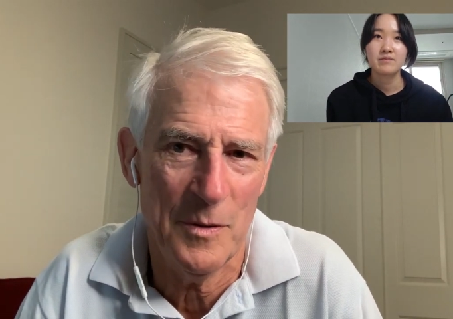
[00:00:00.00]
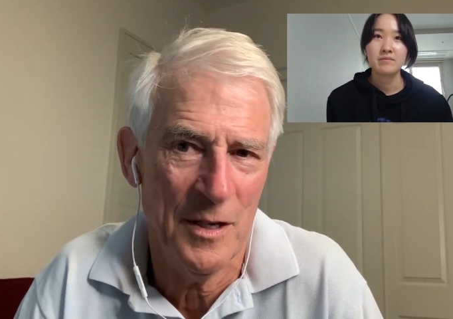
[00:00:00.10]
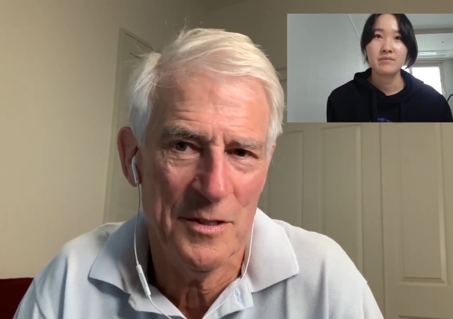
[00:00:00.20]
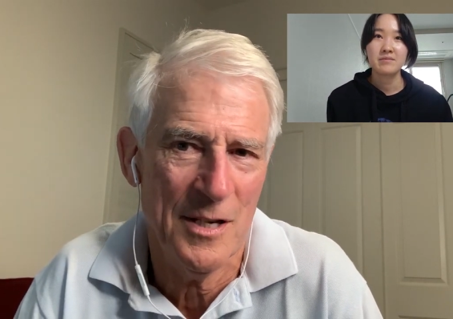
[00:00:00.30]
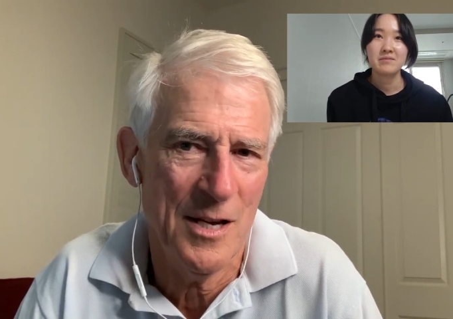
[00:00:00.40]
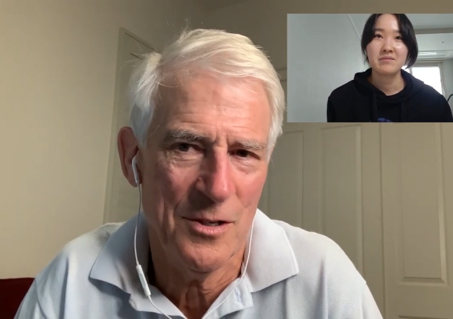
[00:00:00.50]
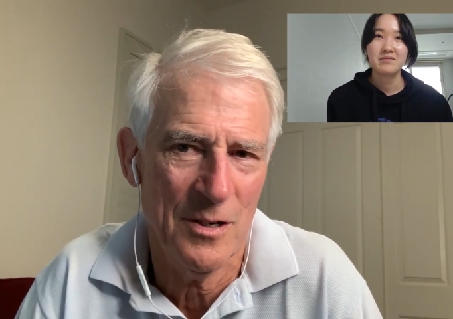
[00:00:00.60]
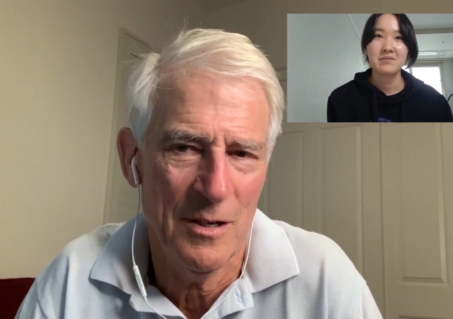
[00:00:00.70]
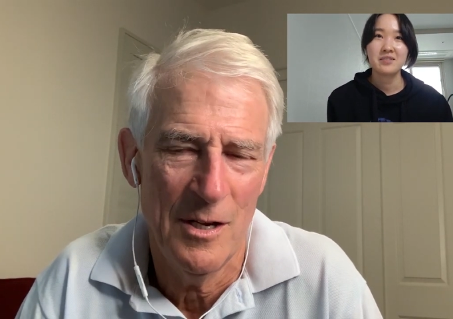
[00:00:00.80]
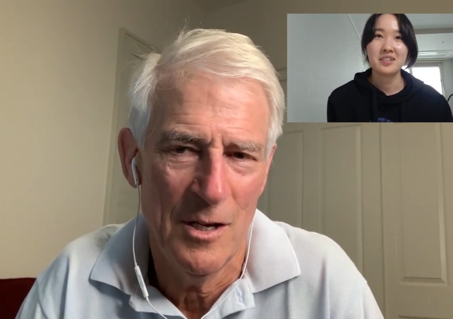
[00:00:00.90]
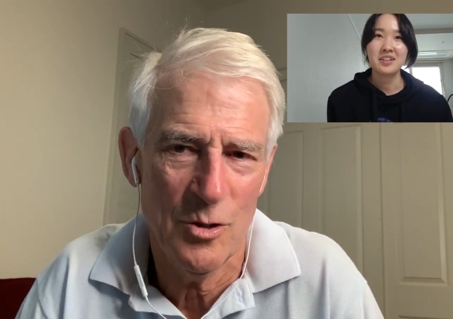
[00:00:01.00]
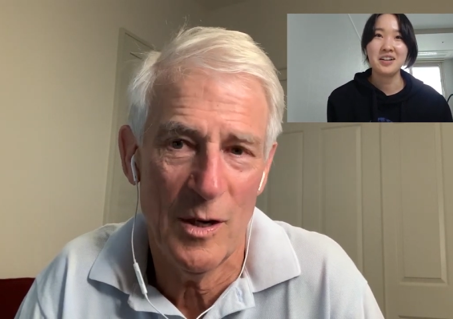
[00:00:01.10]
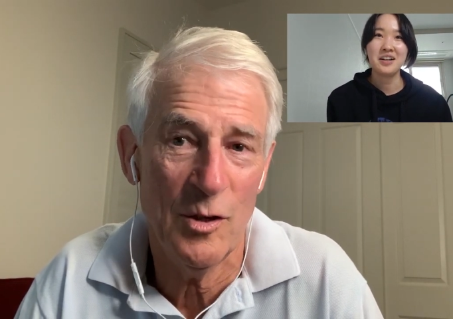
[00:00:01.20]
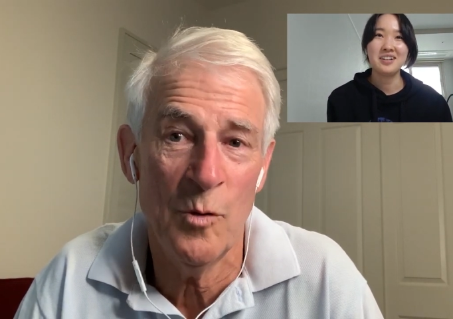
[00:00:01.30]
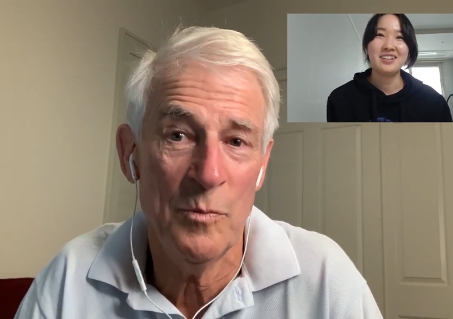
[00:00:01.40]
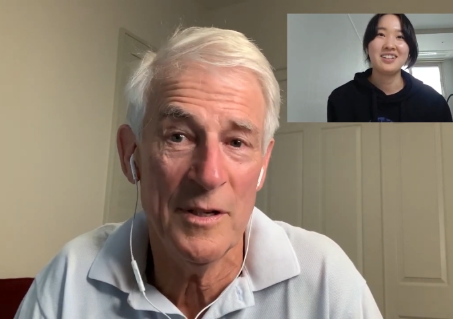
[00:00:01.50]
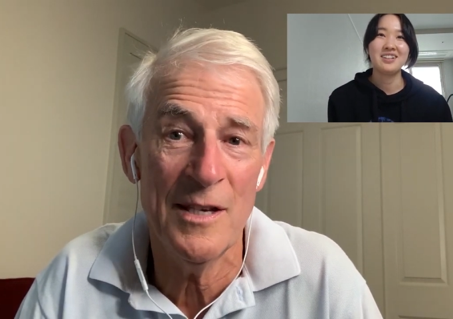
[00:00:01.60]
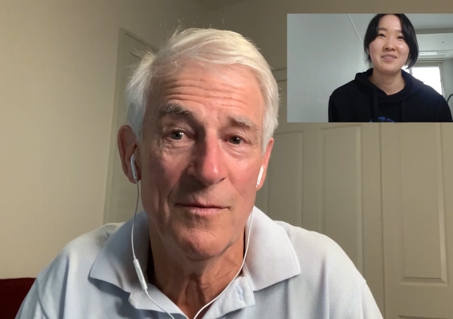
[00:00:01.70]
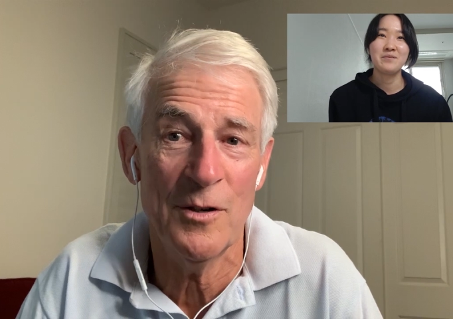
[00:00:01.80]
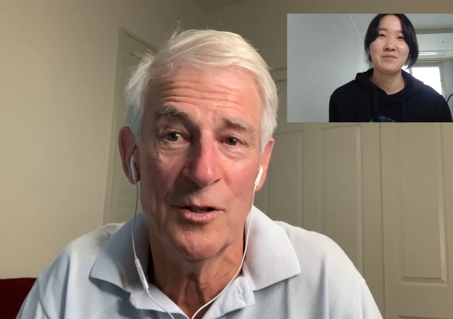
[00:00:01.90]
Speaker 1: pronunciation. So I don't
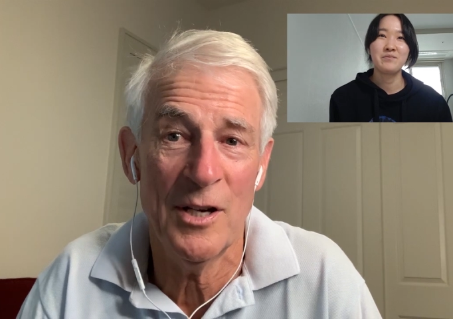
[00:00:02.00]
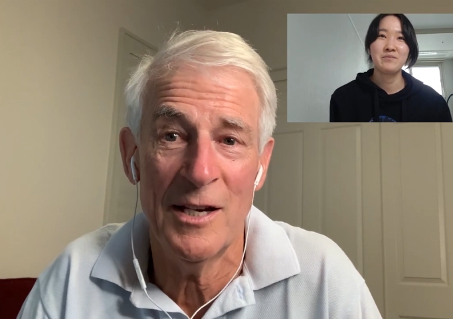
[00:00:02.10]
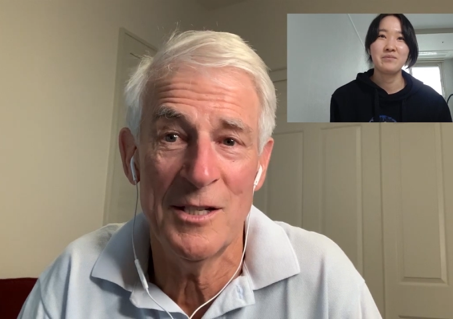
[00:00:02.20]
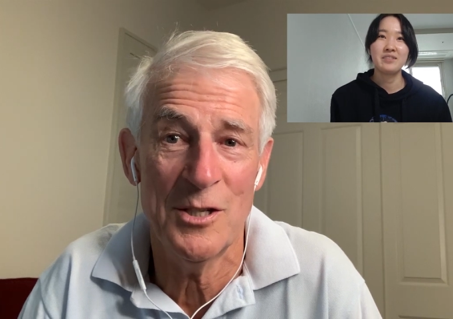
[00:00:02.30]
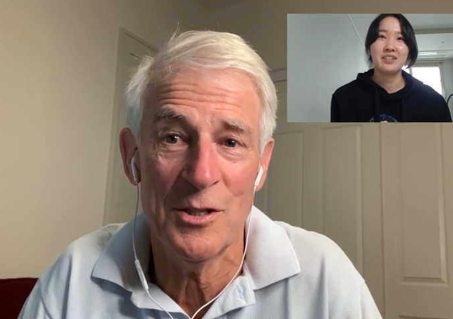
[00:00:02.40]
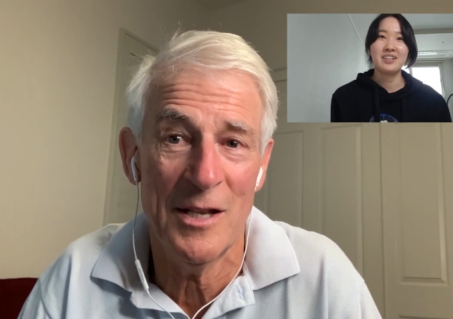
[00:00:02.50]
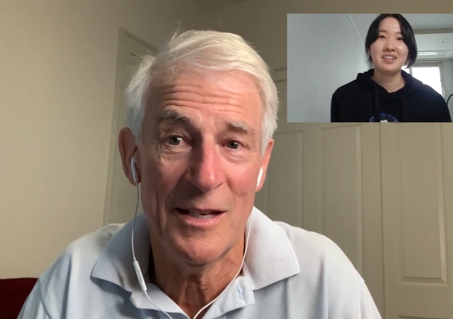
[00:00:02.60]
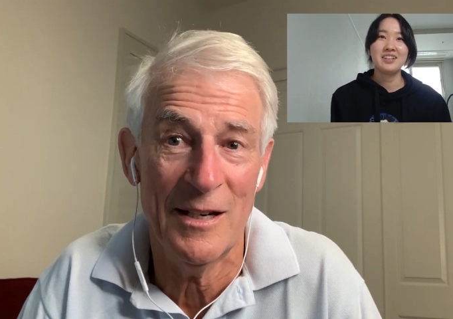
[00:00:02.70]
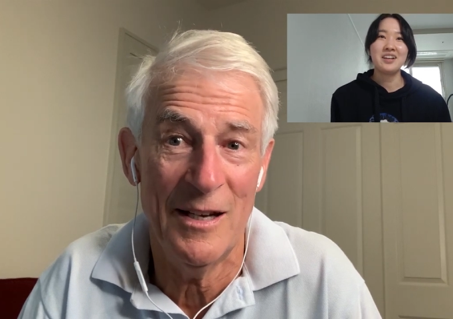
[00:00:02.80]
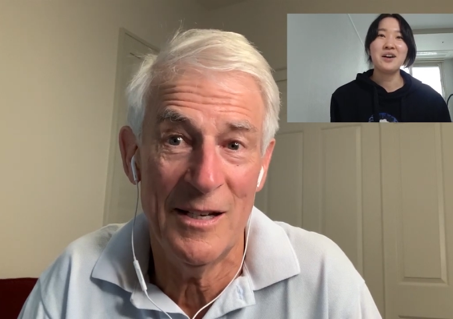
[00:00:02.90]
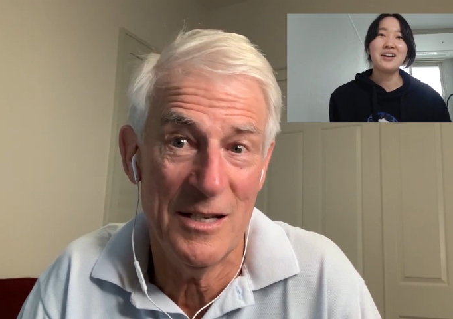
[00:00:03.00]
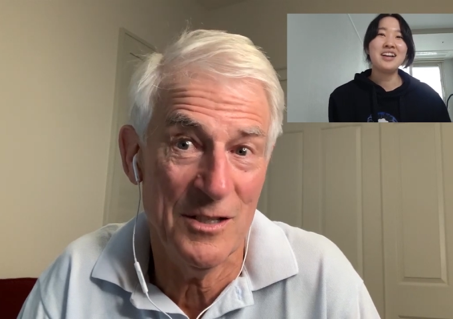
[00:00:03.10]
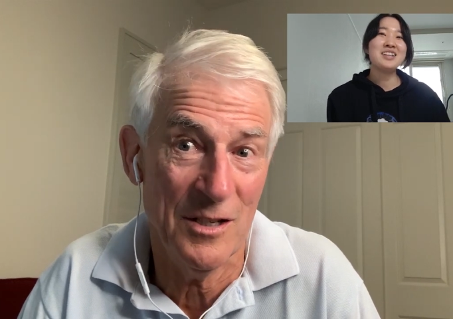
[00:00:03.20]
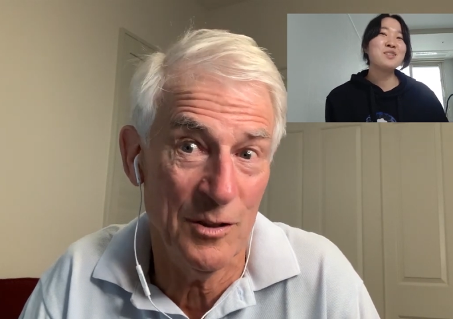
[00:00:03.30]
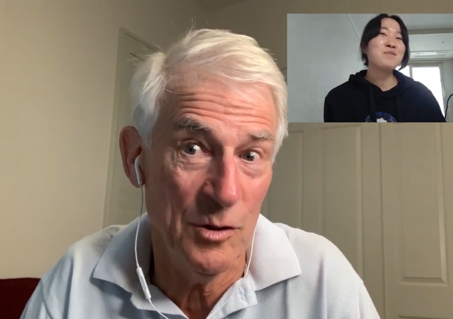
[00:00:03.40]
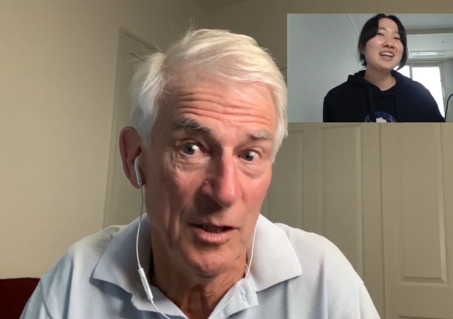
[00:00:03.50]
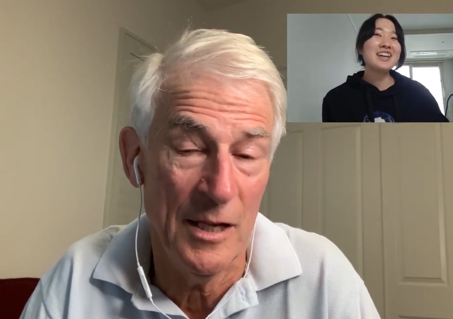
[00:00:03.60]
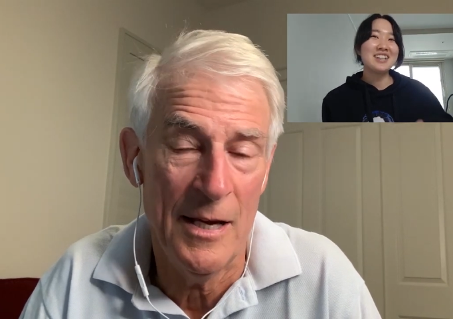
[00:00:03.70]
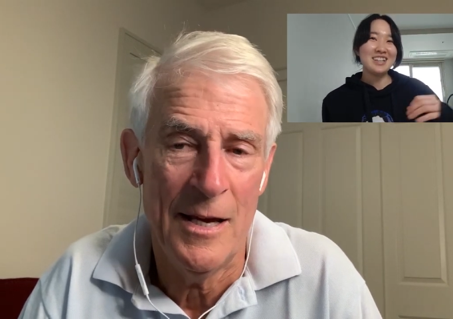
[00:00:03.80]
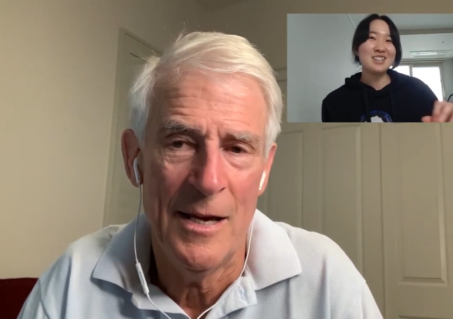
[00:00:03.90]
believe your Chinese is not that.
Speaker 2: It's
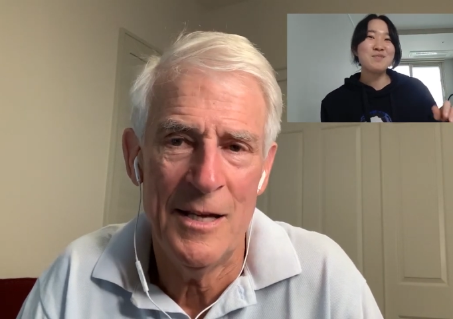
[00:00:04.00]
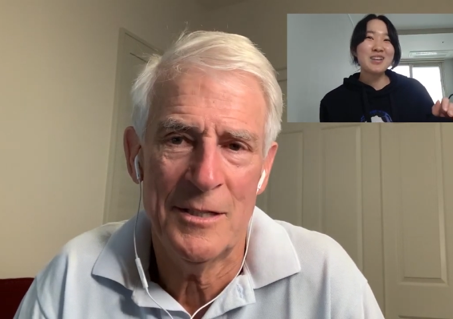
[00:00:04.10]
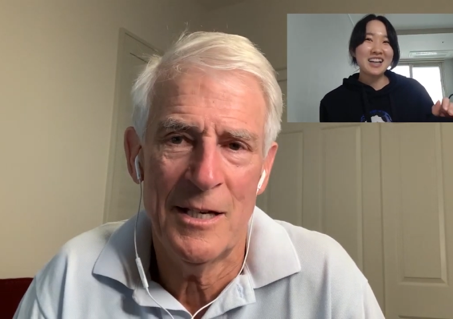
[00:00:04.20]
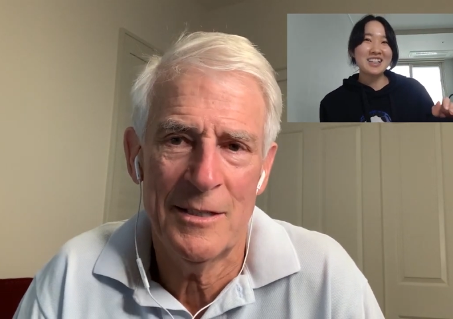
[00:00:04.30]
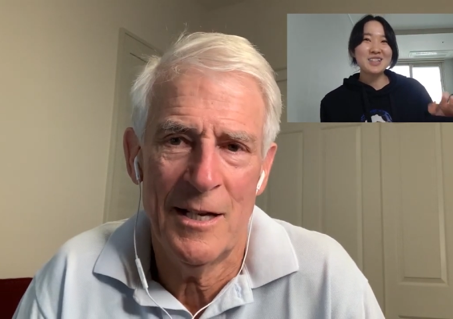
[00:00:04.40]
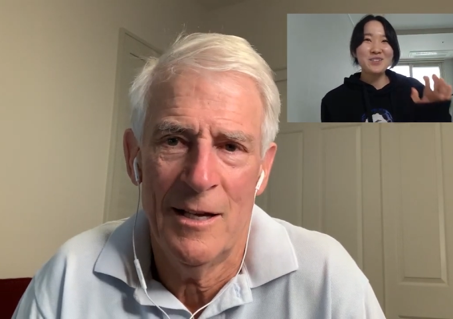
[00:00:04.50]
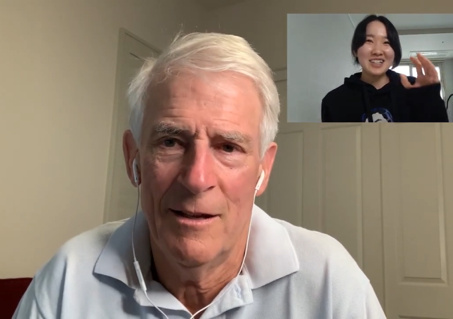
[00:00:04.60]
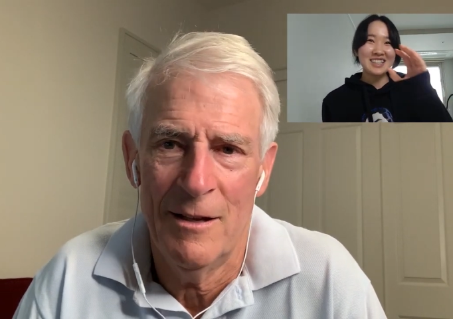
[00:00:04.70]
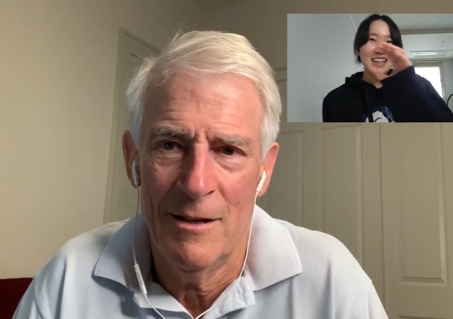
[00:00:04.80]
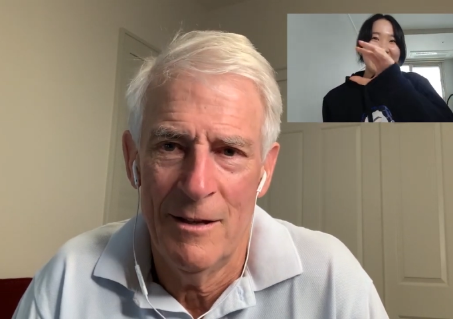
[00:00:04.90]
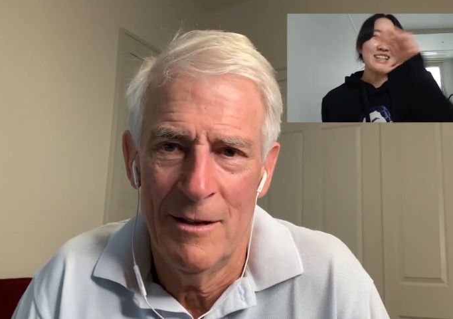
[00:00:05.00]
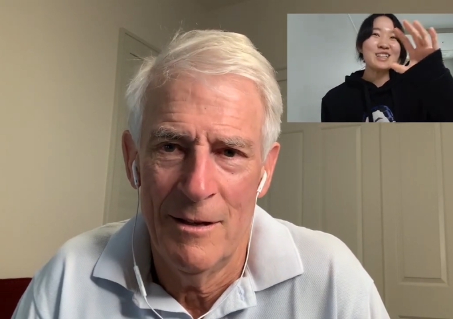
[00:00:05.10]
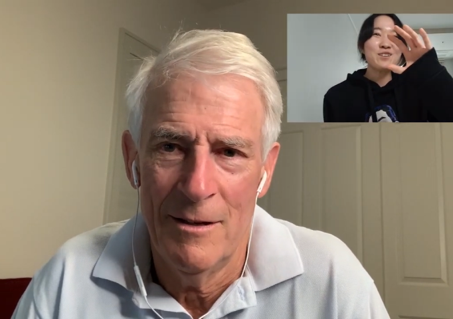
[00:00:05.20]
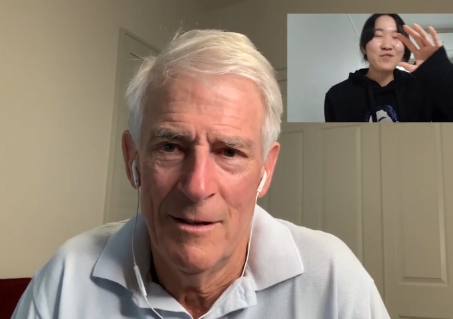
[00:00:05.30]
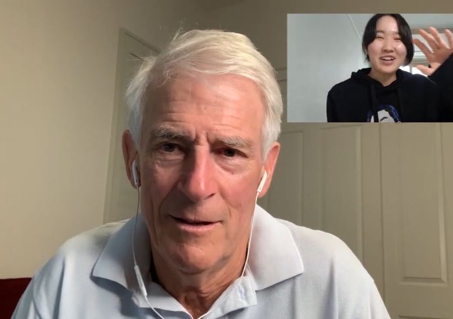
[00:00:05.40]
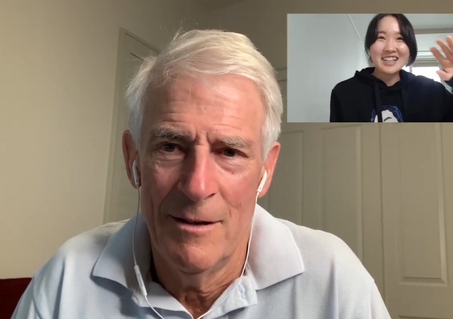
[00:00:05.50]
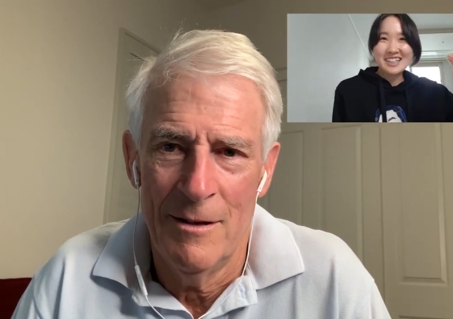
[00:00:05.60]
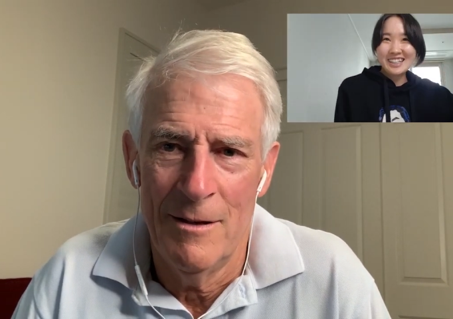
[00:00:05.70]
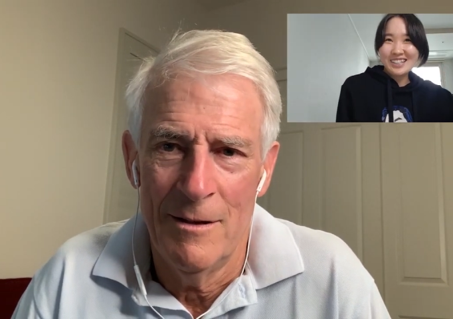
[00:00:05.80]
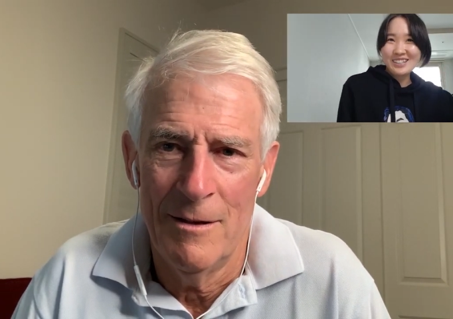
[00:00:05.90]
because it was easy
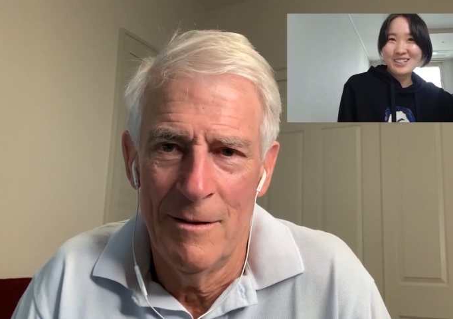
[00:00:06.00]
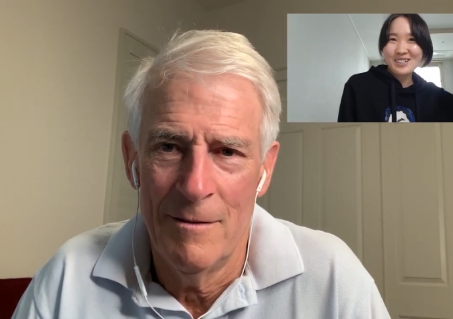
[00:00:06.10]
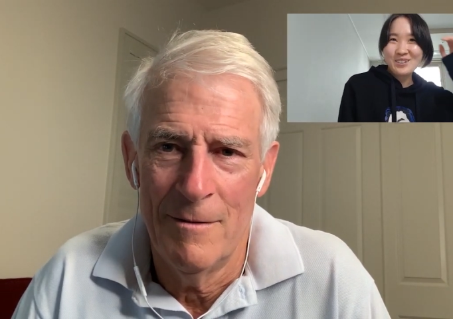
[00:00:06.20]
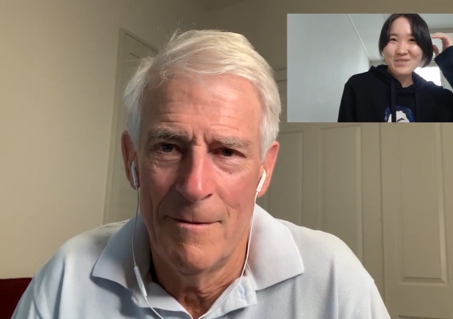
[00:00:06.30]
phrases.